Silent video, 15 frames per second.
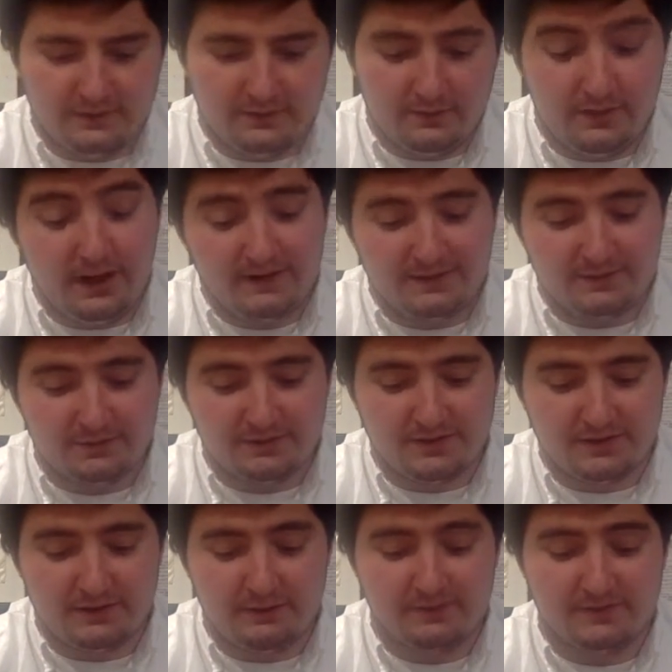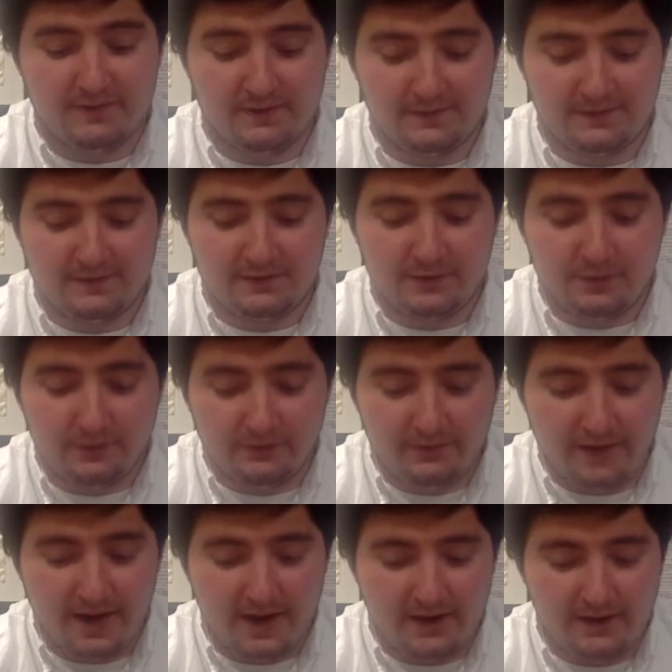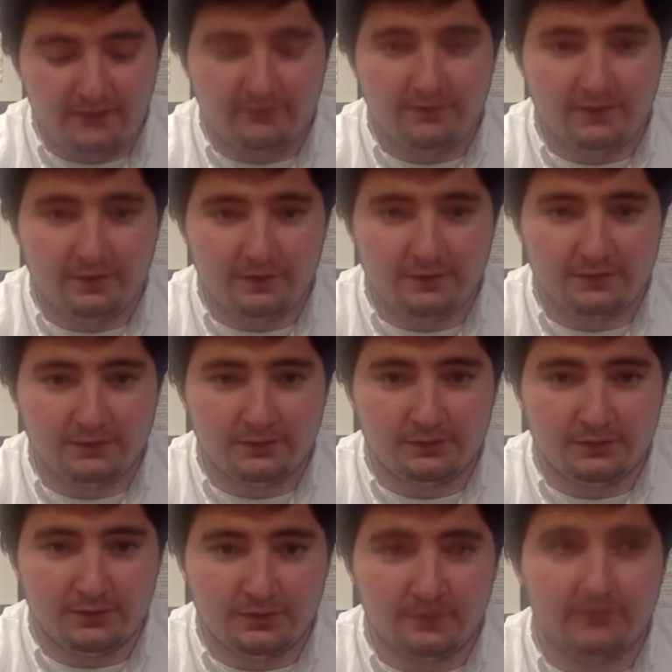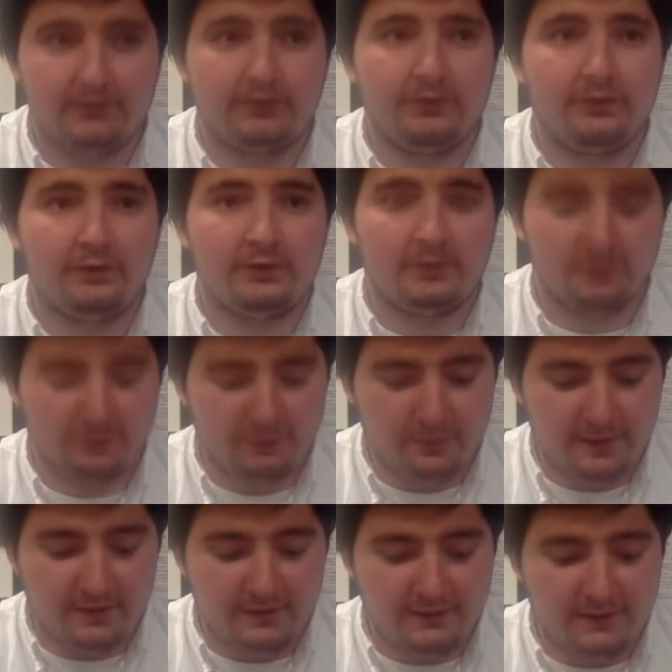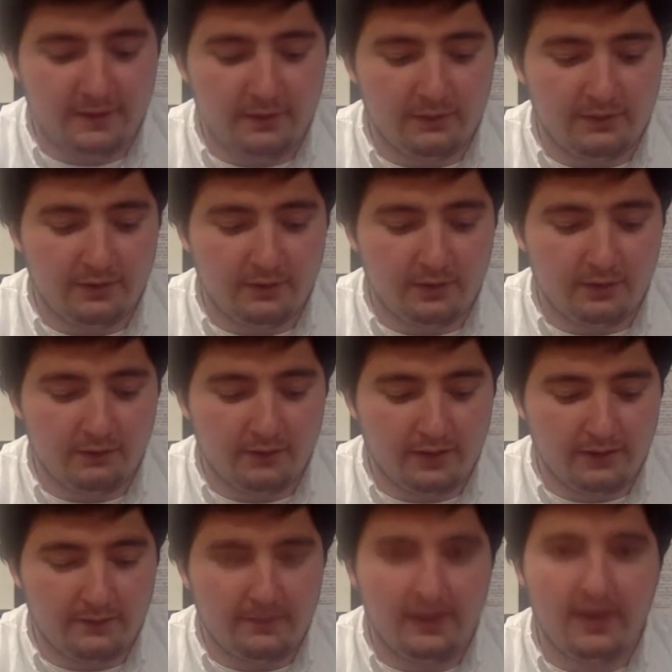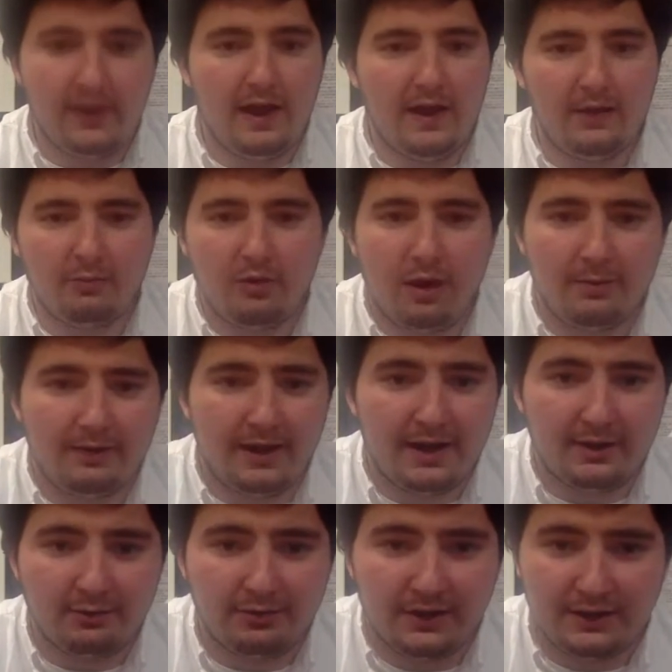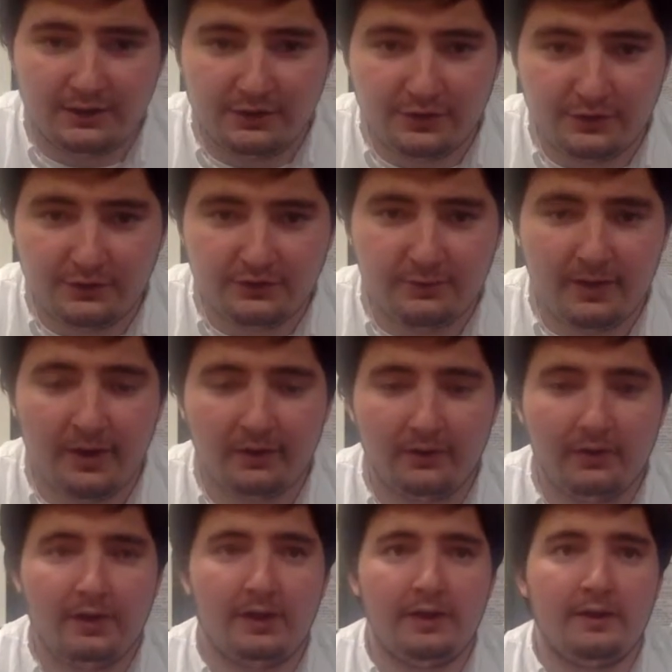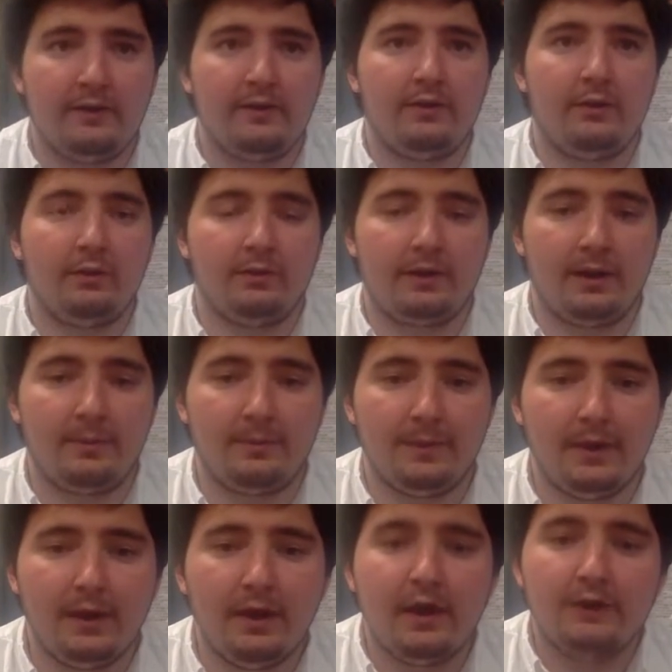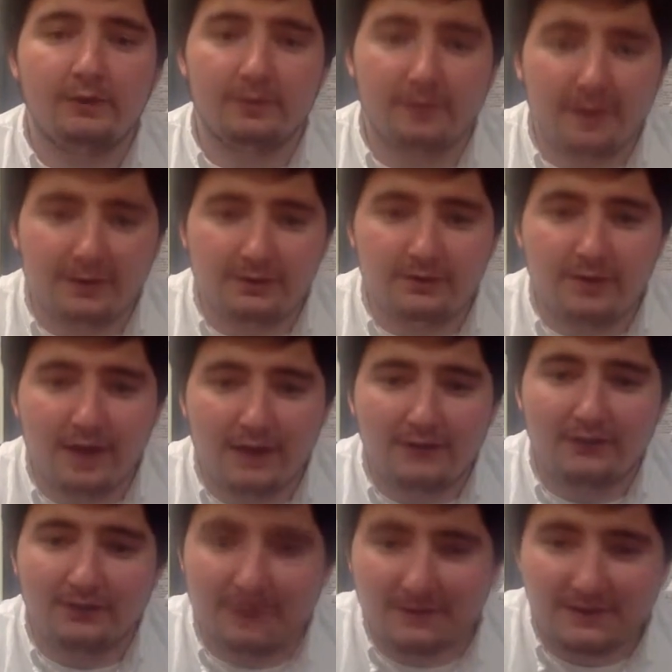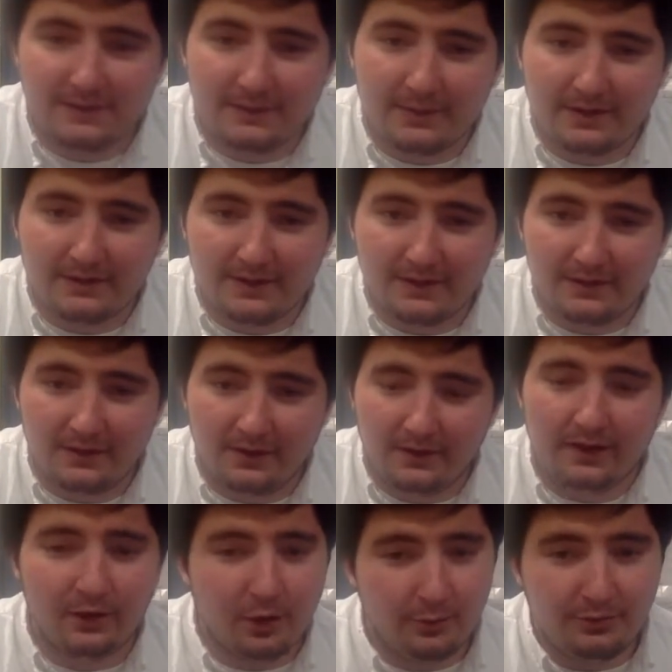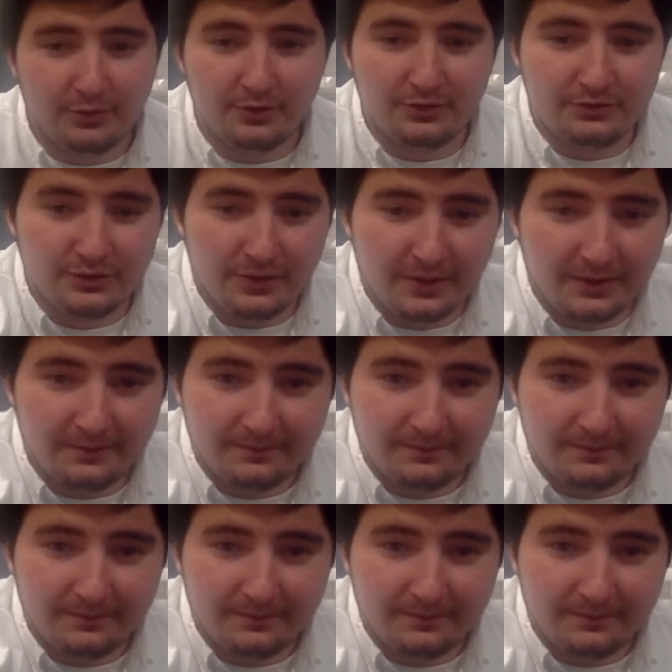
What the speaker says: Nazis presented themselves as a unified and vigorous alternative to the social methods that were there already. And the propaganda played a huge amount in Northiem. So thank you guys for listening to my TED Talk, and I hope you enjoyed it.